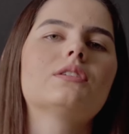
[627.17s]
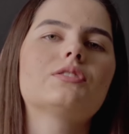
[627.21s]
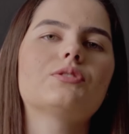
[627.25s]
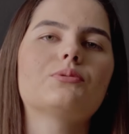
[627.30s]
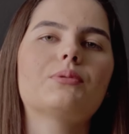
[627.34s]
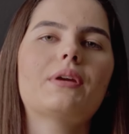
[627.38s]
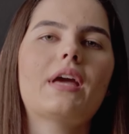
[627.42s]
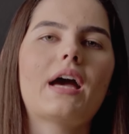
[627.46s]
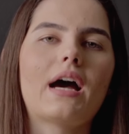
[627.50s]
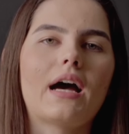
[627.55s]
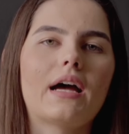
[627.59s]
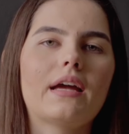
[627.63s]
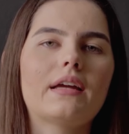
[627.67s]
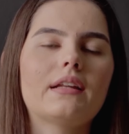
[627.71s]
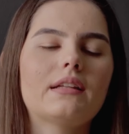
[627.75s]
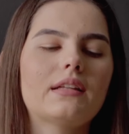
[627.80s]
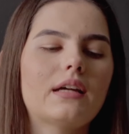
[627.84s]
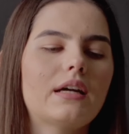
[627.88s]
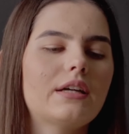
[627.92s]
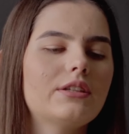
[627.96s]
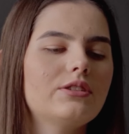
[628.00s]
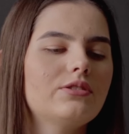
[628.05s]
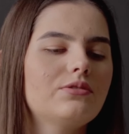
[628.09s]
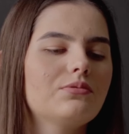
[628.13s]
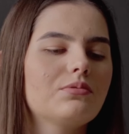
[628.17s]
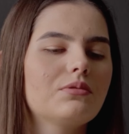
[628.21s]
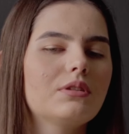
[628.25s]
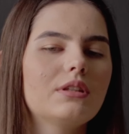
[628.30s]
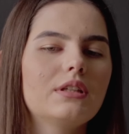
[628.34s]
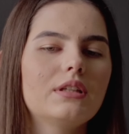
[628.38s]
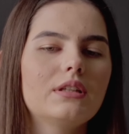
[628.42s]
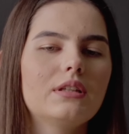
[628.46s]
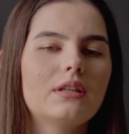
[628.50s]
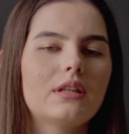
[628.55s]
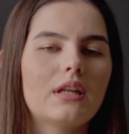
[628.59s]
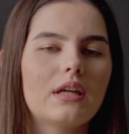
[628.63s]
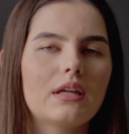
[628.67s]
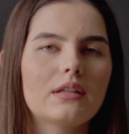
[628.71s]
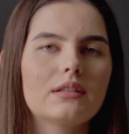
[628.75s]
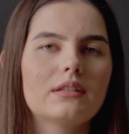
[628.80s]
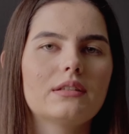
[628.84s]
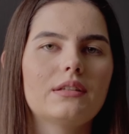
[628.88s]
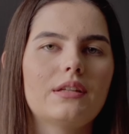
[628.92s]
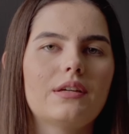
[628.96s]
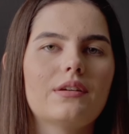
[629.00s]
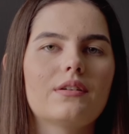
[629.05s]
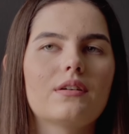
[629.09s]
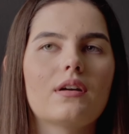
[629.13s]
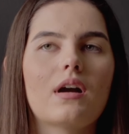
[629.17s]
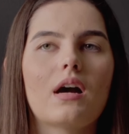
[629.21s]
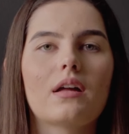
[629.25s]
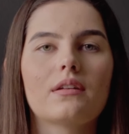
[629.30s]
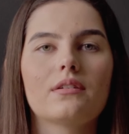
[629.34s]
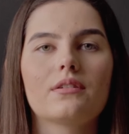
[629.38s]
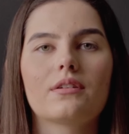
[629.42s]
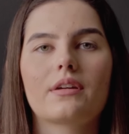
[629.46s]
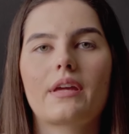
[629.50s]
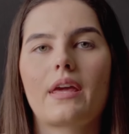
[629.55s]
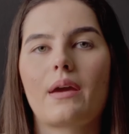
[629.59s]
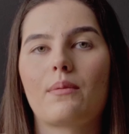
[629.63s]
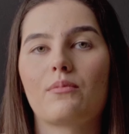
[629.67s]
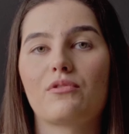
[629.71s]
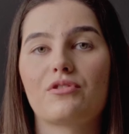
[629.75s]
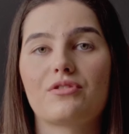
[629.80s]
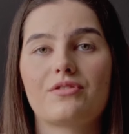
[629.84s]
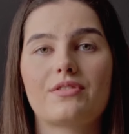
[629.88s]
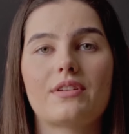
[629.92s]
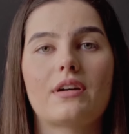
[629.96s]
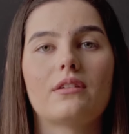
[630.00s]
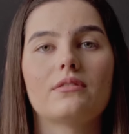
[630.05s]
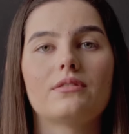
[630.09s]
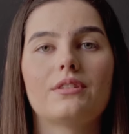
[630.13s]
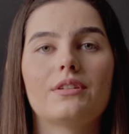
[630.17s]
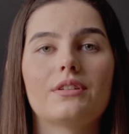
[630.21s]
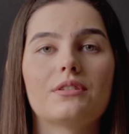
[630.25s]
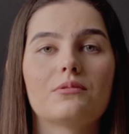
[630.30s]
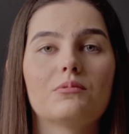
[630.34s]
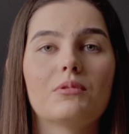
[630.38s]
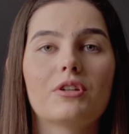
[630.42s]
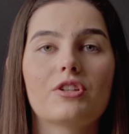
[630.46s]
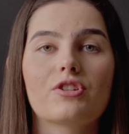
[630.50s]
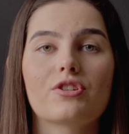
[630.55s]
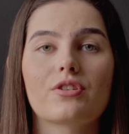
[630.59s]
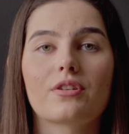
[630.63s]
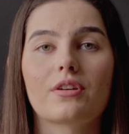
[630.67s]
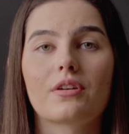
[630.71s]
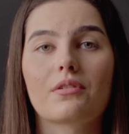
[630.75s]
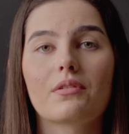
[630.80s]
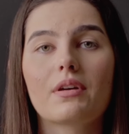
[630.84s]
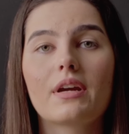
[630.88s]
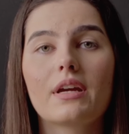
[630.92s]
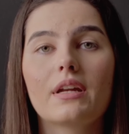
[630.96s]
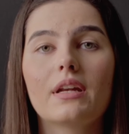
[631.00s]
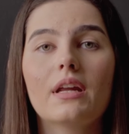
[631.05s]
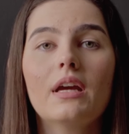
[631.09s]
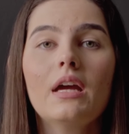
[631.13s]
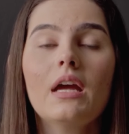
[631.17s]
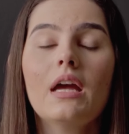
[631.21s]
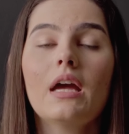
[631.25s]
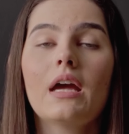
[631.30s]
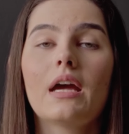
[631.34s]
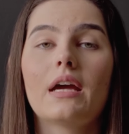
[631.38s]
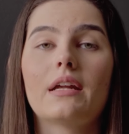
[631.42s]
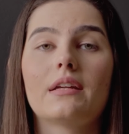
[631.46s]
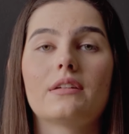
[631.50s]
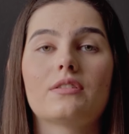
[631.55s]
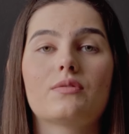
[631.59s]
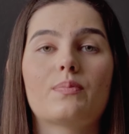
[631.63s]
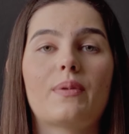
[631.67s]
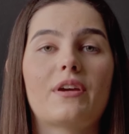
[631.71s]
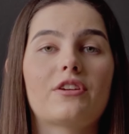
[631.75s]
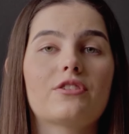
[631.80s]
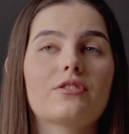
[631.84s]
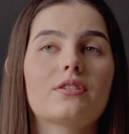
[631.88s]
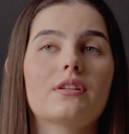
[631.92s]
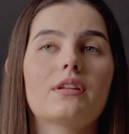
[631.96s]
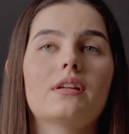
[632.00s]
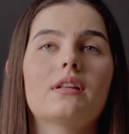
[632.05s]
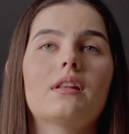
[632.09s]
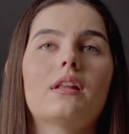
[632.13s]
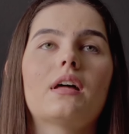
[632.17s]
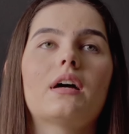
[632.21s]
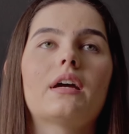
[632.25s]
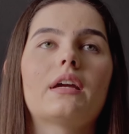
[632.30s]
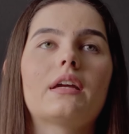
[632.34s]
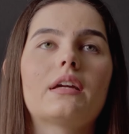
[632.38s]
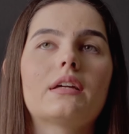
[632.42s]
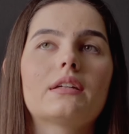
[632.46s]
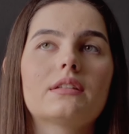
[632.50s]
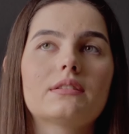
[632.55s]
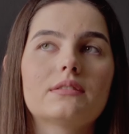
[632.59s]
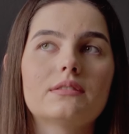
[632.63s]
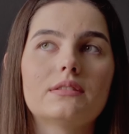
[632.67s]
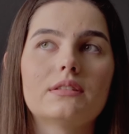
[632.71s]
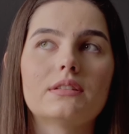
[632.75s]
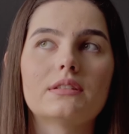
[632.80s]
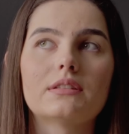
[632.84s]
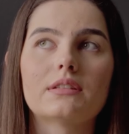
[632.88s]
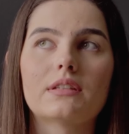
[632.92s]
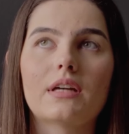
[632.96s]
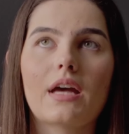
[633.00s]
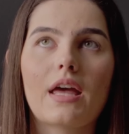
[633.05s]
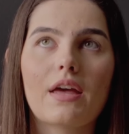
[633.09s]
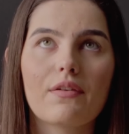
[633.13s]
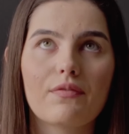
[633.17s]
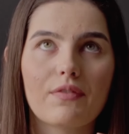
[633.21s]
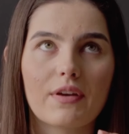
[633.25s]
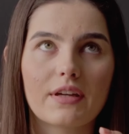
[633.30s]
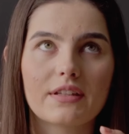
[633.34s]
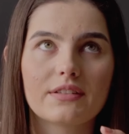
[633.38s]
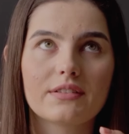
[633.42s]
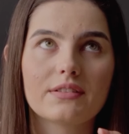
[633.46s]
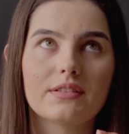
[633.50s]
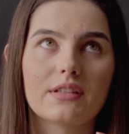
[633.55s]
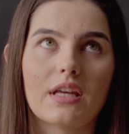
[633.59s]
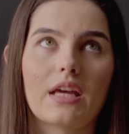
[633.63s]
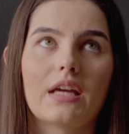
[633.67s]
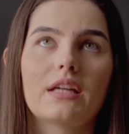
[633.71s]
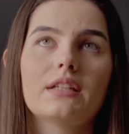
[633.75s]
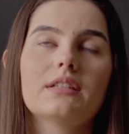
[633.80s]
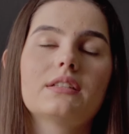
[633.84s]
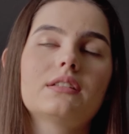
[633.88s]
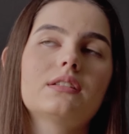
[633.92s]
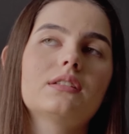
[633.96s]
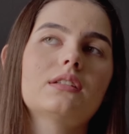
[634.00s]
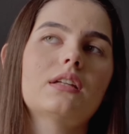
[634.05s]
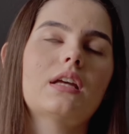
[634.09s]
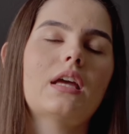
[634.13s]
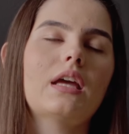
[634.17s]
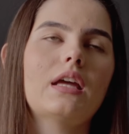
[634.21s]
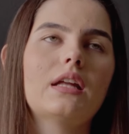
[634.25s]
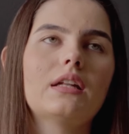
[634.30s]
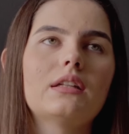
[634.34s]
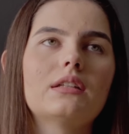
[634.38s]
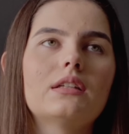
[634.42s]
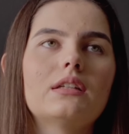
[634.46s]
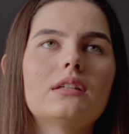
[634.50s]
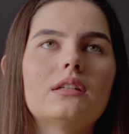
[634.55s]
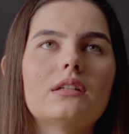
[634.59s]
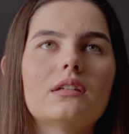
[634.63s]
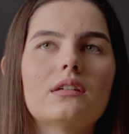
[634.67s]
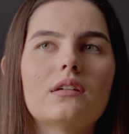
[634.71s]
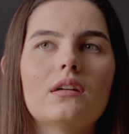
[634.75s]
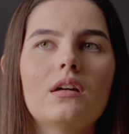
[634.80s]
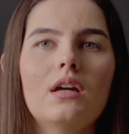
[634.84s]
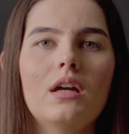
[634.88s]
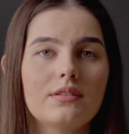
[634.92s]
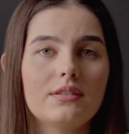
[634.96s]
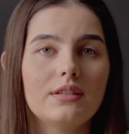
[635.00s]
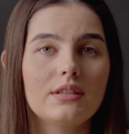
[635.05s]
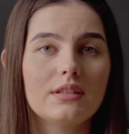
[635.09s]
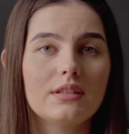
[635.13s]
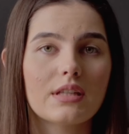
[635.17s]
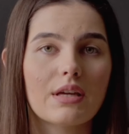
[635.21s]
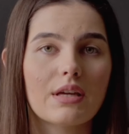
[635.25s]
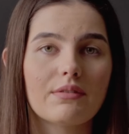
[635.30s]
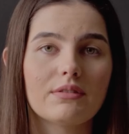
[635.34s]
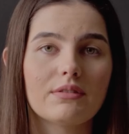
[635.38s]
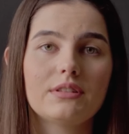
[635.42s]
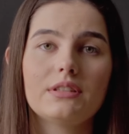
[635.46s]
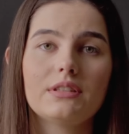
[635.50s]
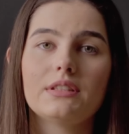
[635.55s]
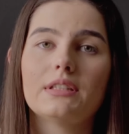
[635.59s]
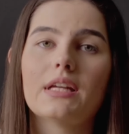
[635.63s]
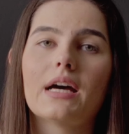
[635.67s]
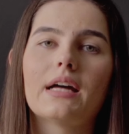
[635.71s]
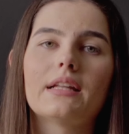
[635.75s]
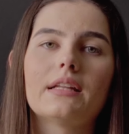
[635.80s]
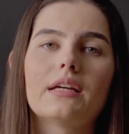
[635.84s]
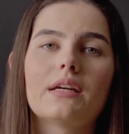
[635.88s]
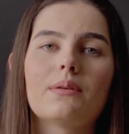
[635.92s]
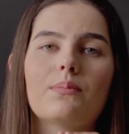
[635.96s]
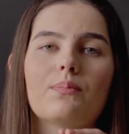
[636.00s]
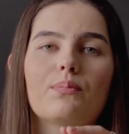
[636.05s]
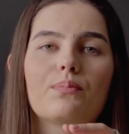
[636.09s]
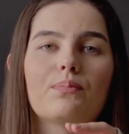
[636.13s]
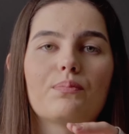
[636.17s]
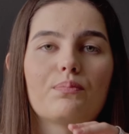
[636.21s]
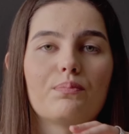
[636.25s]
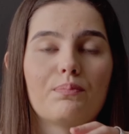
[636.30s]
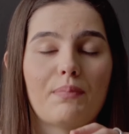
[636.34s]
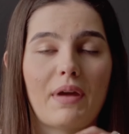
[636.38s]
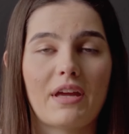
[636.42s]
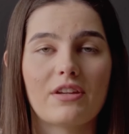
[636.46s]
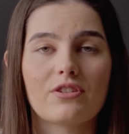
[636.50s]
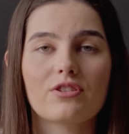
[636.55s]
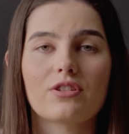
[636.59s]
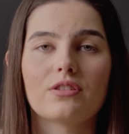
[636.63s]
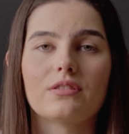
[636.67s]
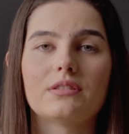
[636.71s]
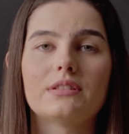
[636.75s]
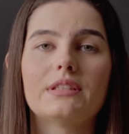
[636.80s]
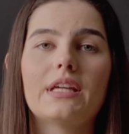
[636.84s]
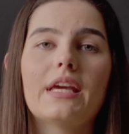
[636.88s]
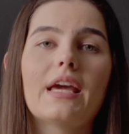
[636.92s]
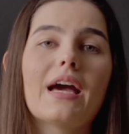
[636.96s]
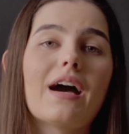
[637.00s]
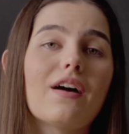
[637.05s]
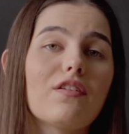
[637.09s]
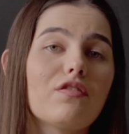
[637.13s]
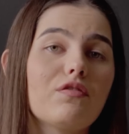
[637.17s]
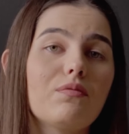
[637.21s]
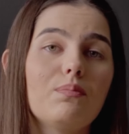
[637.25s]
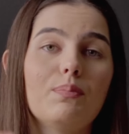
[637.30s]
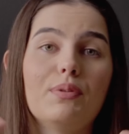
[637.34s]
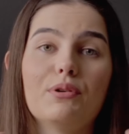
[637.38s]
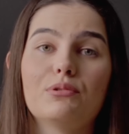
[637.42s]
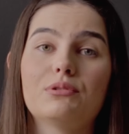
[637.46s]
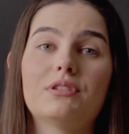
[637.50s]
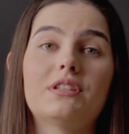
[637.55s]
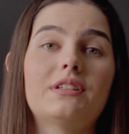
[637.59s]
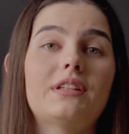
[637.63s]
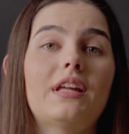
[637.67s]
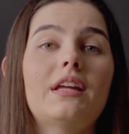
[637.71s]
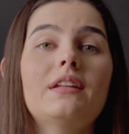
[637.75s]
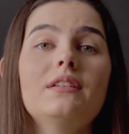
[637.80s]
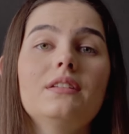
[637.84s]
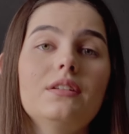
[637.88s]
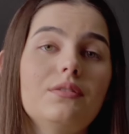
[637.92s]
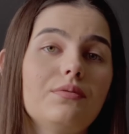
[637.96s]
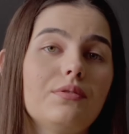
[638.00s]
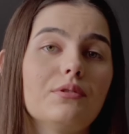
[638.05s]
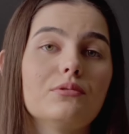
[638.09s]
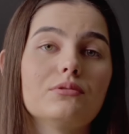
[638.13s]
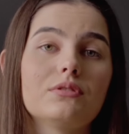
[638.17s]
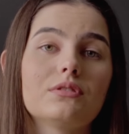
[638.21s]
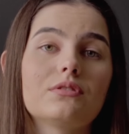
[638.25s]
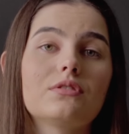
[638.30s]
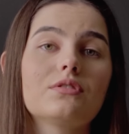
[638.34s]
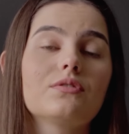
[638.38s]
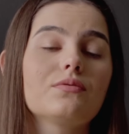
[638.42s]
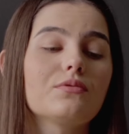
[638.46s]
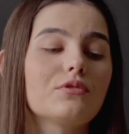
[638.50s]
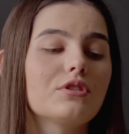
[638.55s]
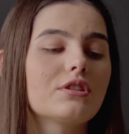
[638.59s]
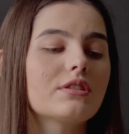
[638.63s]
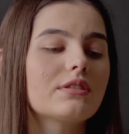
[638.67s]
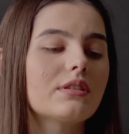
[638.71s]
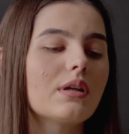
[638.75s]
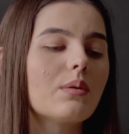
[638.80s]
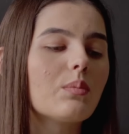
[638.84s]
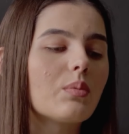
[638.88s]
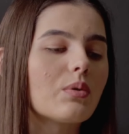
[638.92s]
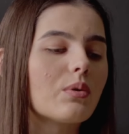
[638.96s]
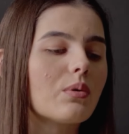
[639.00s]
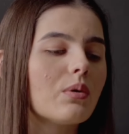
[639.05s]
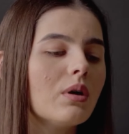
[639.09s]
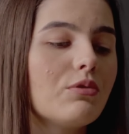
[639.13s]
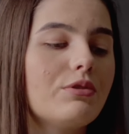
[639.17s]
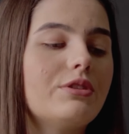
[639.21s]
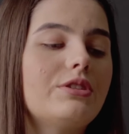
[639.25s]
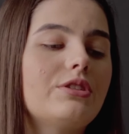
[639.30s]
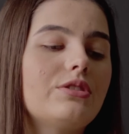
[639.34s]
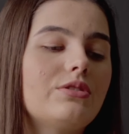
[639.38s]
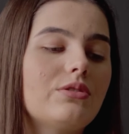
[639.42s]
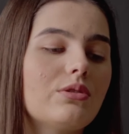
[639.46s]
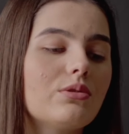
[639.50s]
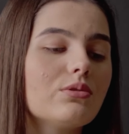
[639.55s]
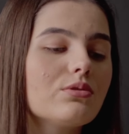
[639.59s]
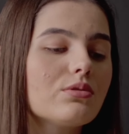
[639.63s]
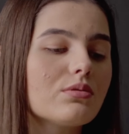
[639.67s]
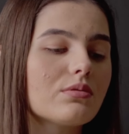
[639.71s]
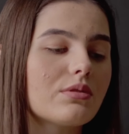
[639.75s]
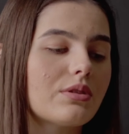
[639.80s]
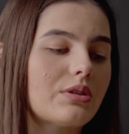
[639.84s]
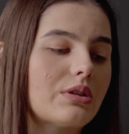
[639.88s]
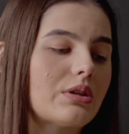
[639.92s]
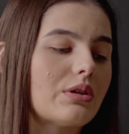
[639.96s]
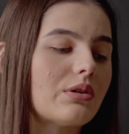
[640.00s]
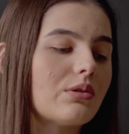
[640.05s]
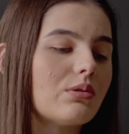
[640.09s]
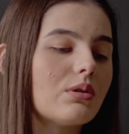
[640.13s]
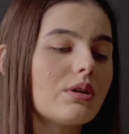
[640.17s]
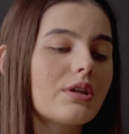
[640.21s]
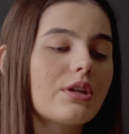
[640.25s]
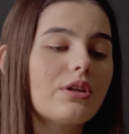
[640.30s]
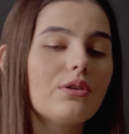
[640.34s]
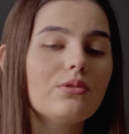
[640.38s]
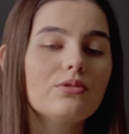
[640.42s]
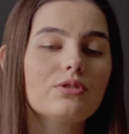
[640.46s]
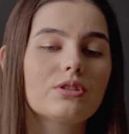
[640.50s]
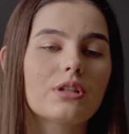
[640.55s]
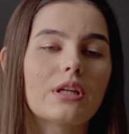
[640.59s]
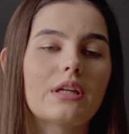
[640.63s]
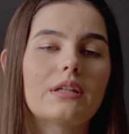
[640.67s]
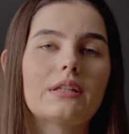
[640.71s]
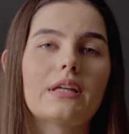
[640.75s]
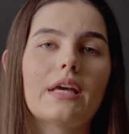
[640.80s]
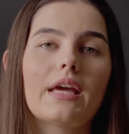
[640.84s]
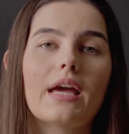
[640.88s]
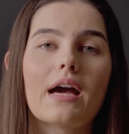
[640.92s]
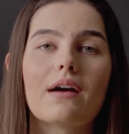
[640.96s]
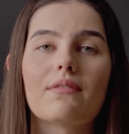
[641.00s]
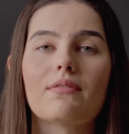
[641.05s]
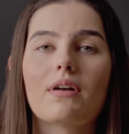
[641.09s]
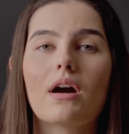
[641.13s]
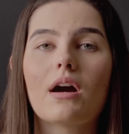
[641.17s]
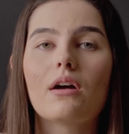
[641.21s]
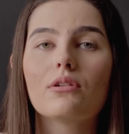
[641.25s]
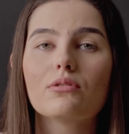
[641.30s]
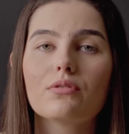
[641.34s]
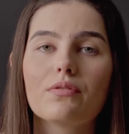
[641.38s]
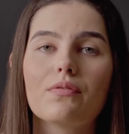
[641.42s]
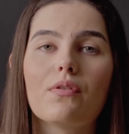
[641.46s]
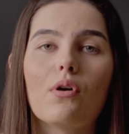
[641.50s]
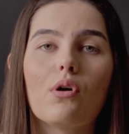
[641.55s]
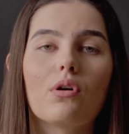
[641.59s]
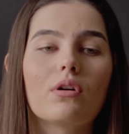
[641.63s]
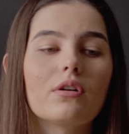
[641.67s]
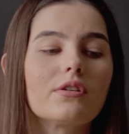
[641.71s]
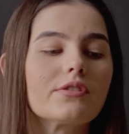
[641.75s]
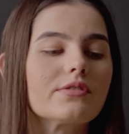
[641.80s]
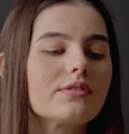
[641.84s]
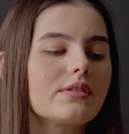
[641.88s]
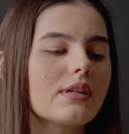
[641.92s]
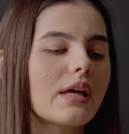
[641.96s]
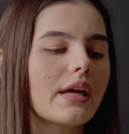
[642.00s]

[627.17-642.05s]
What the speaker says: So yeah, and I just really think that there are other cameras out there which are great, and especially like the FX6 and the C70 that I mentioned, they have built-in ND filters, for example, which is also a huge thing. They have autofocus.